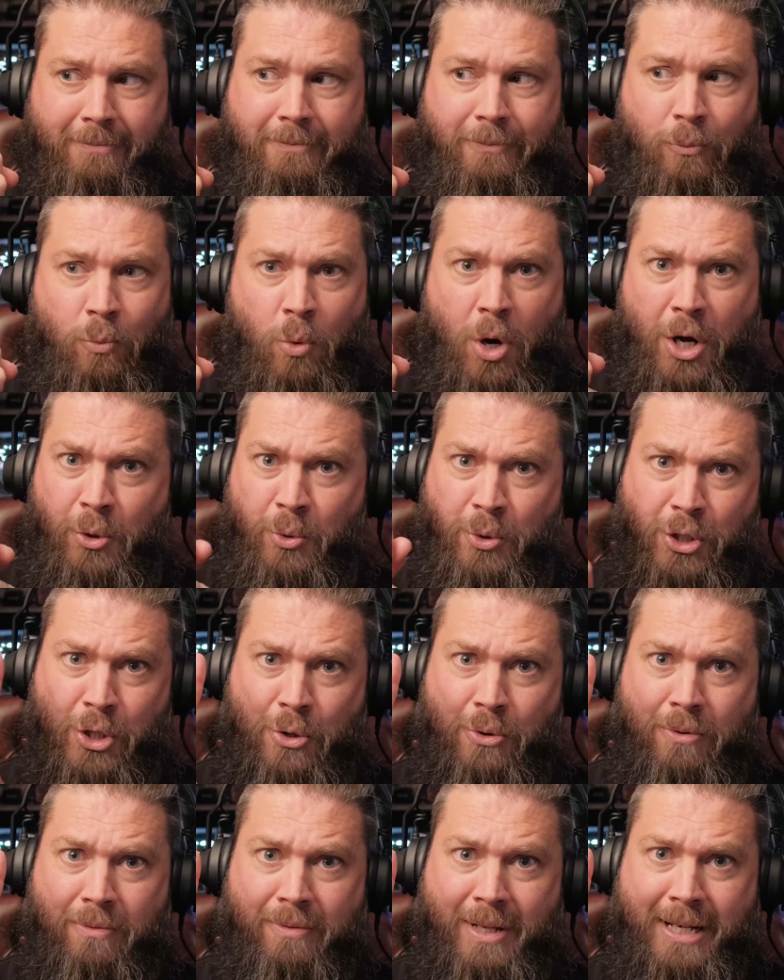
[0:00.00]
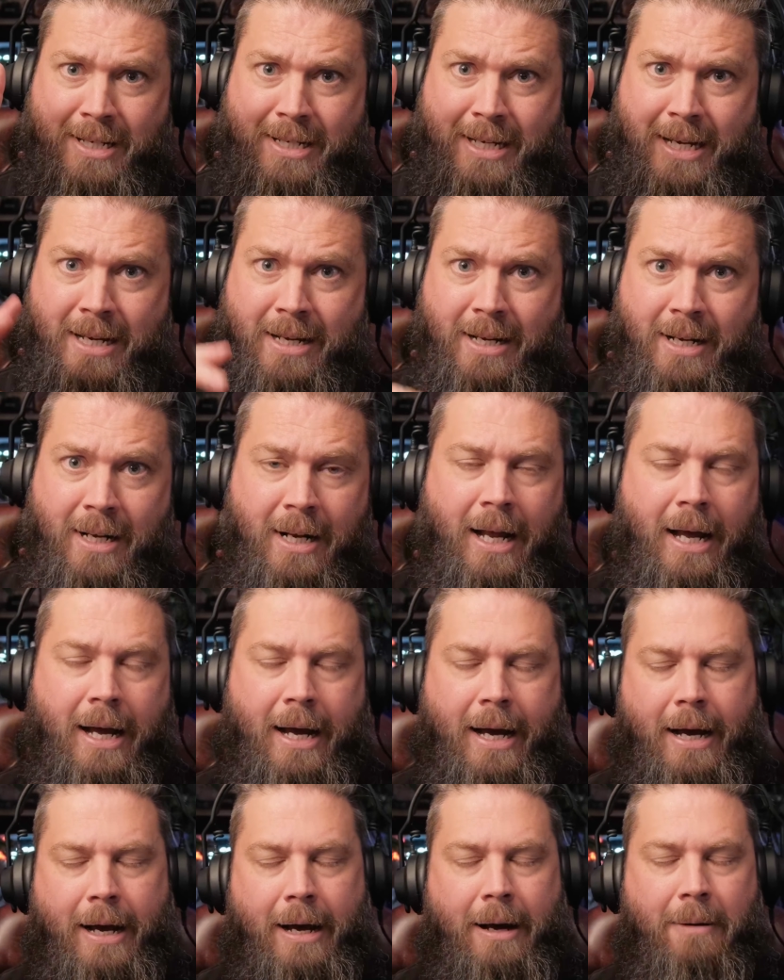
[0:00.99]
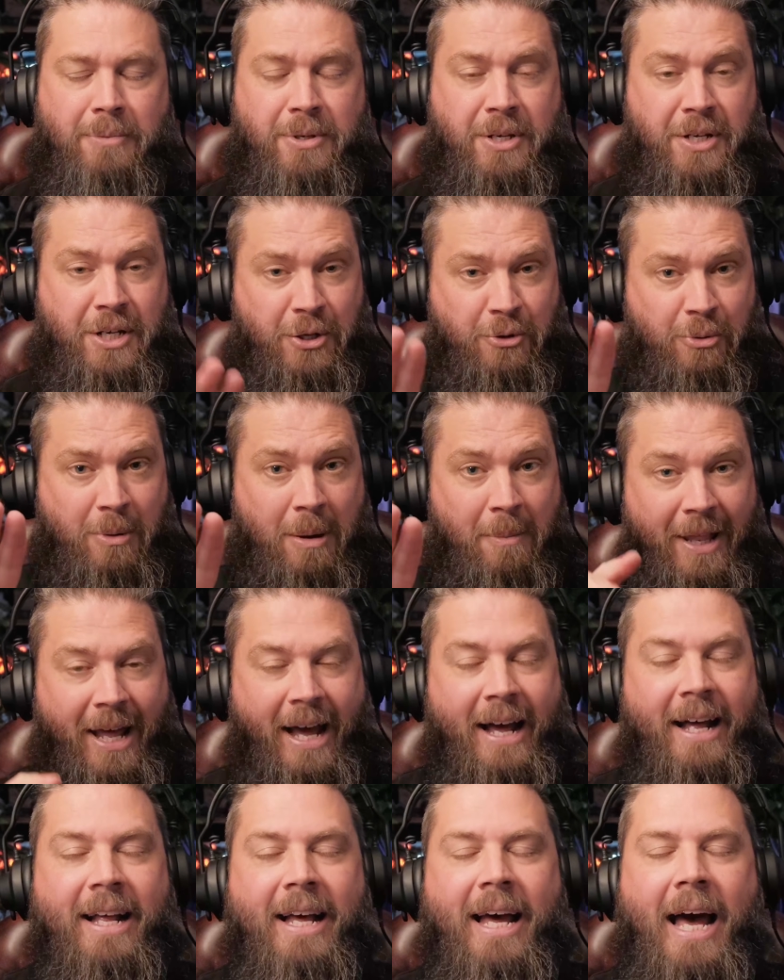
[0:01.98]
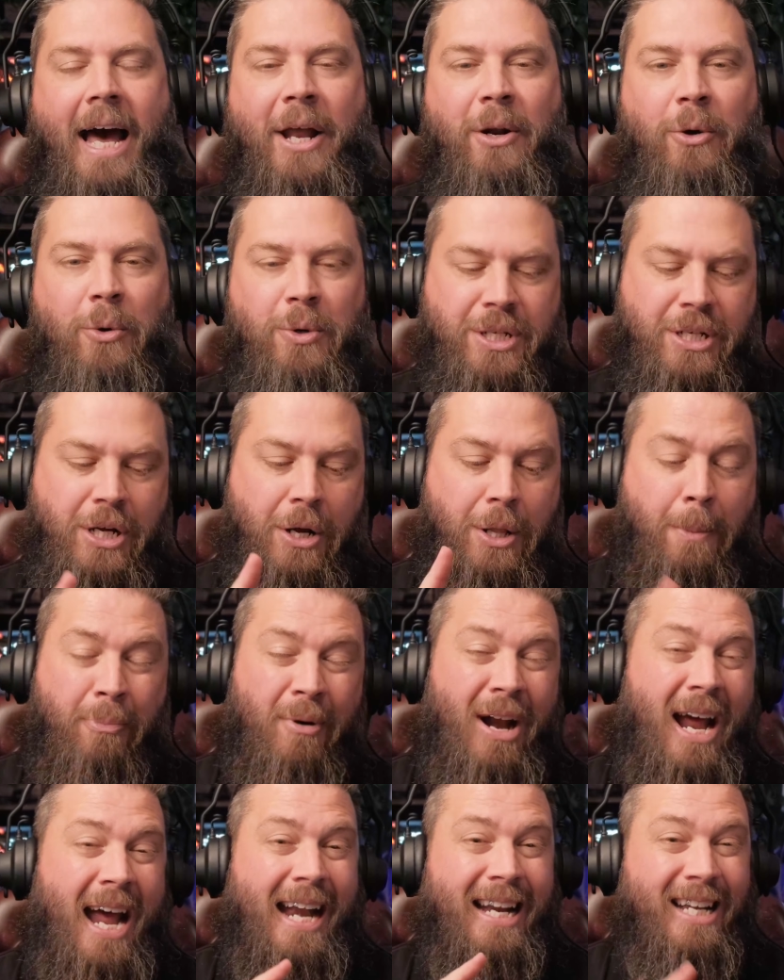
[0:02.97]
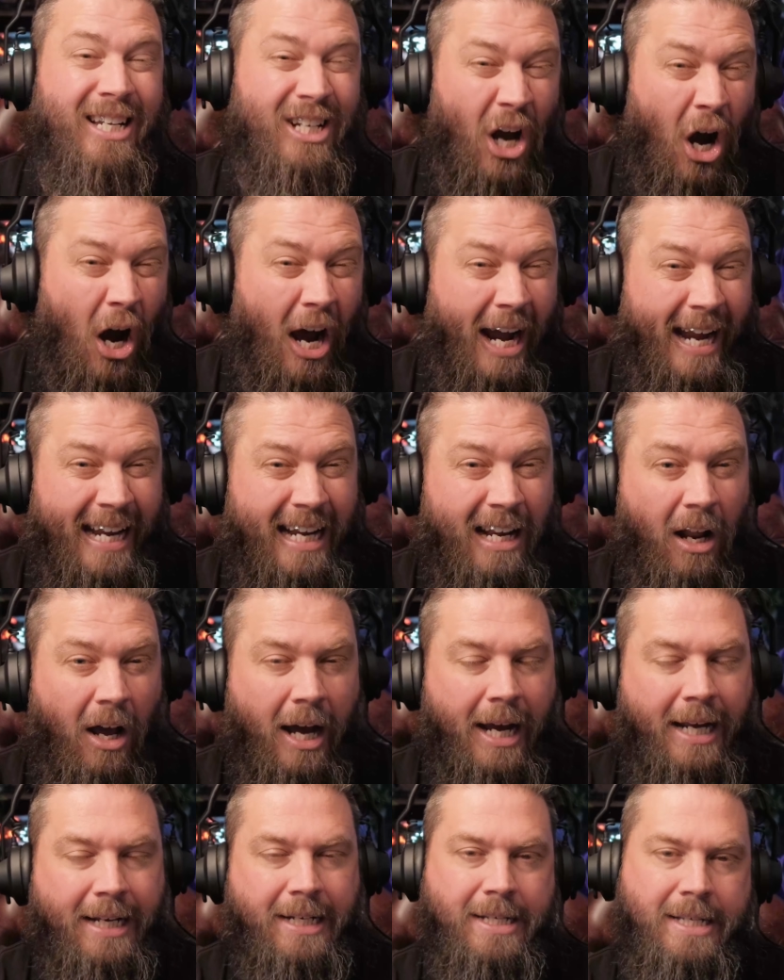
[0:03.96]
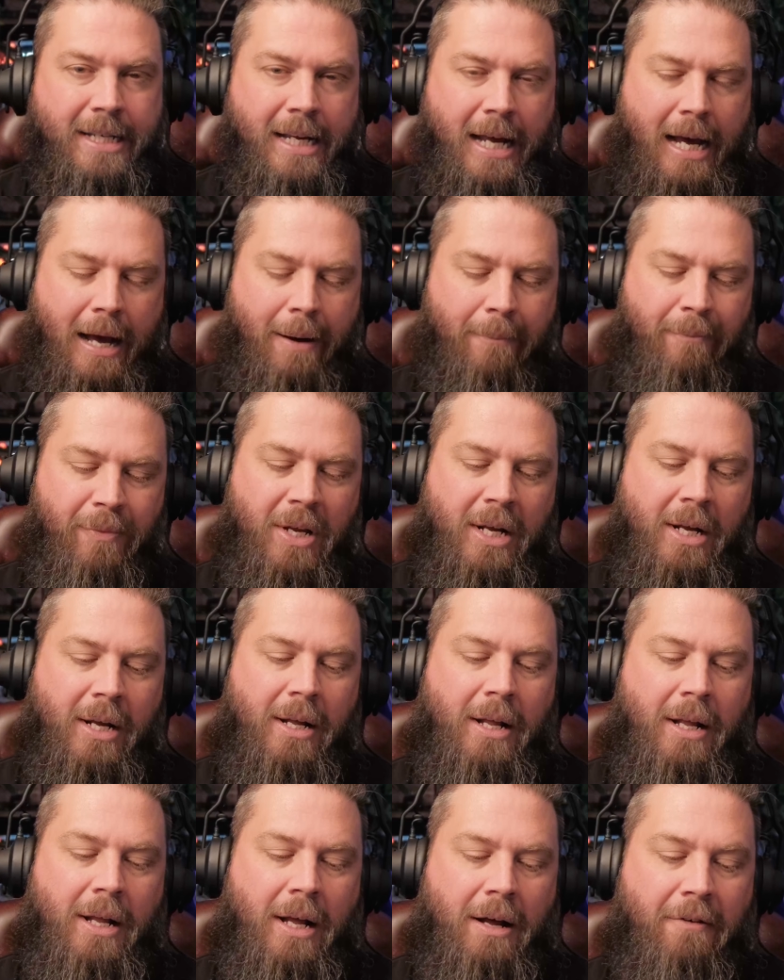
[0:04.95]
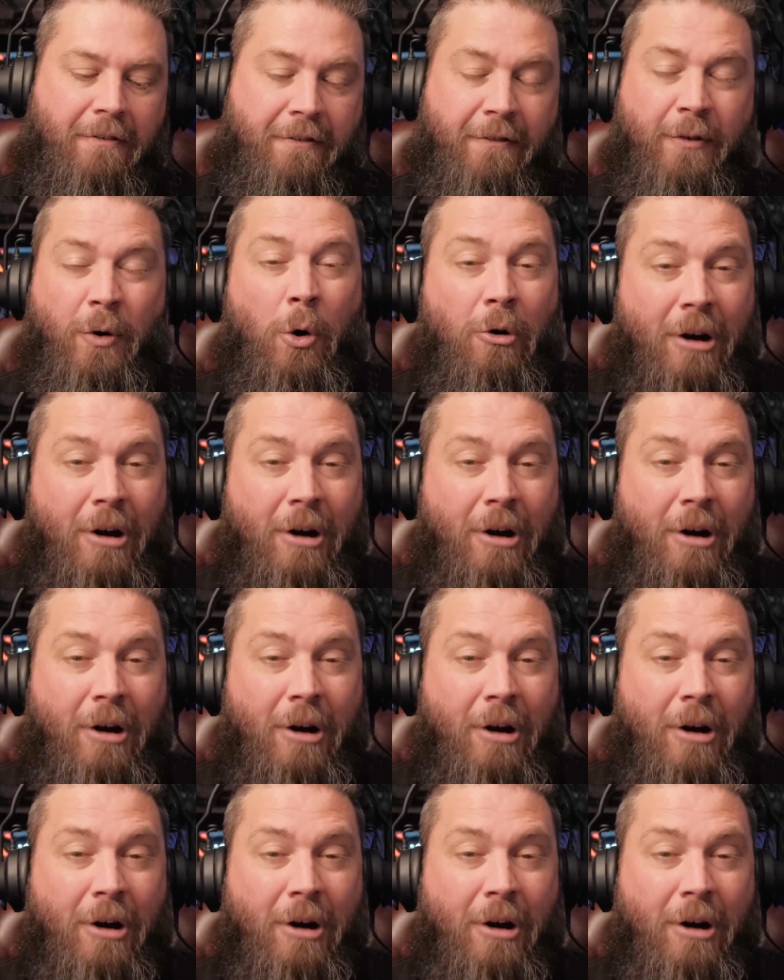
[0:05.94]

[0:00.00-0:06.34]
1 or 2, they say. So just remember that. And also the brand guidelines. 4